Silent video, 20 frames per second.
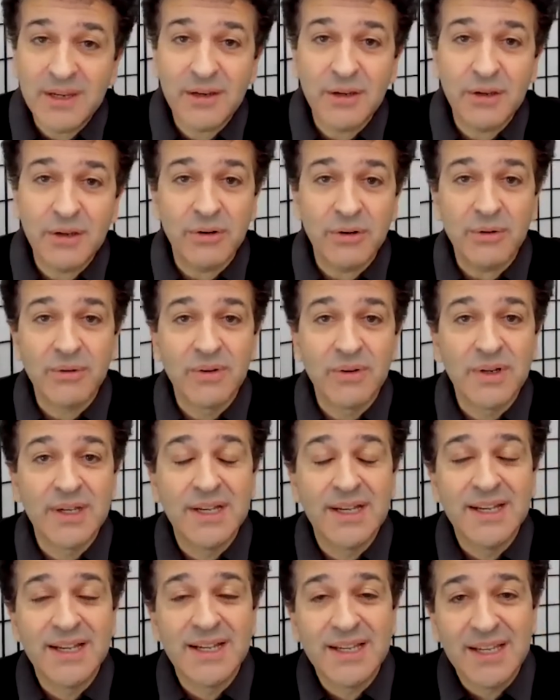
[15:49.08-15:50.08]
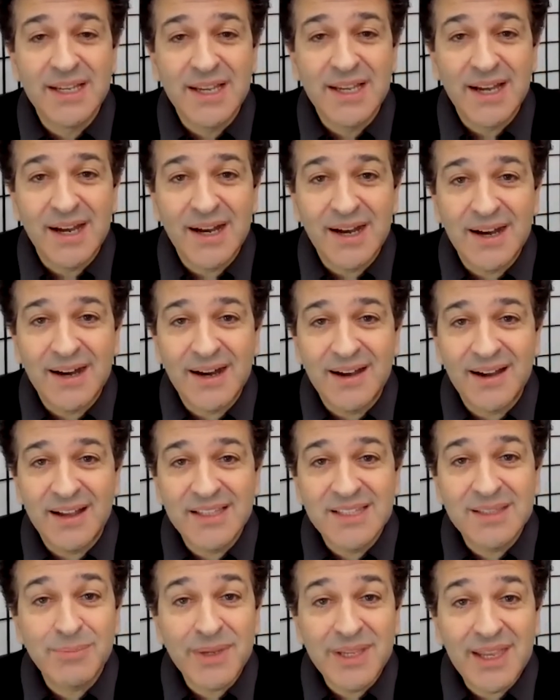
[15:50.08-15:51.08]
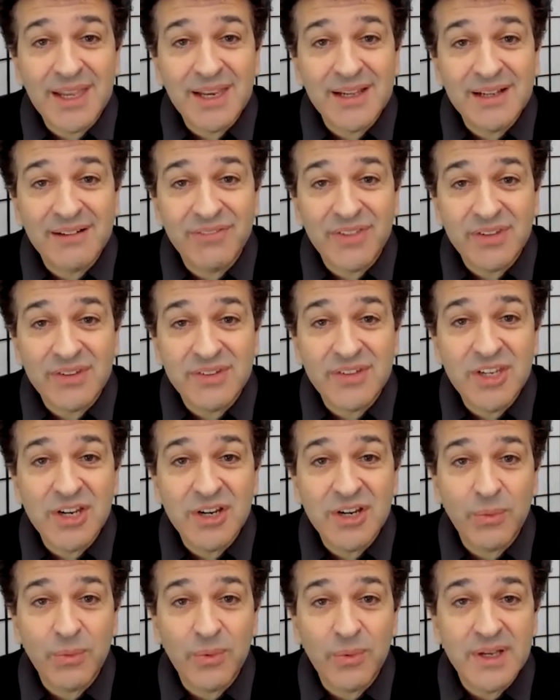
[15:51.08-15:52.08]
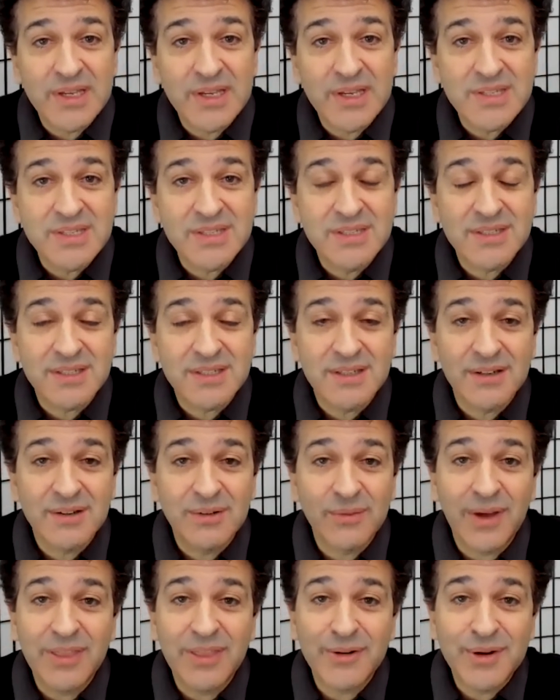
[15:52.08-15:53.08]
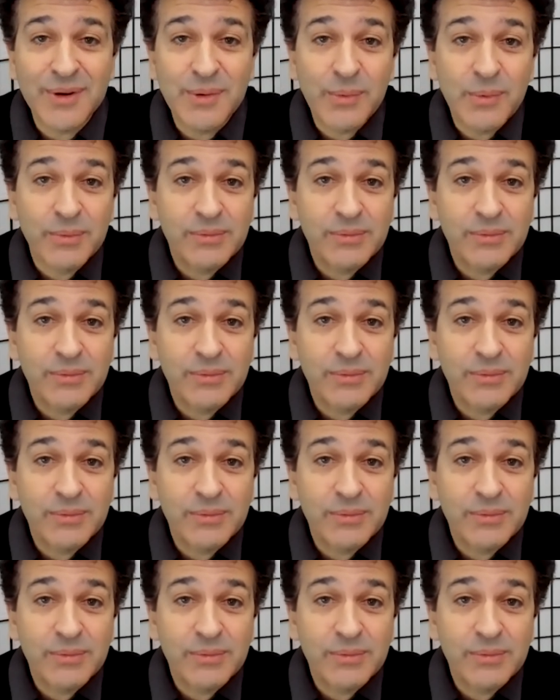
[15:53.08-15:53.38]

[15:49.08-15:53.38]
knew at the beginning of this year, was whether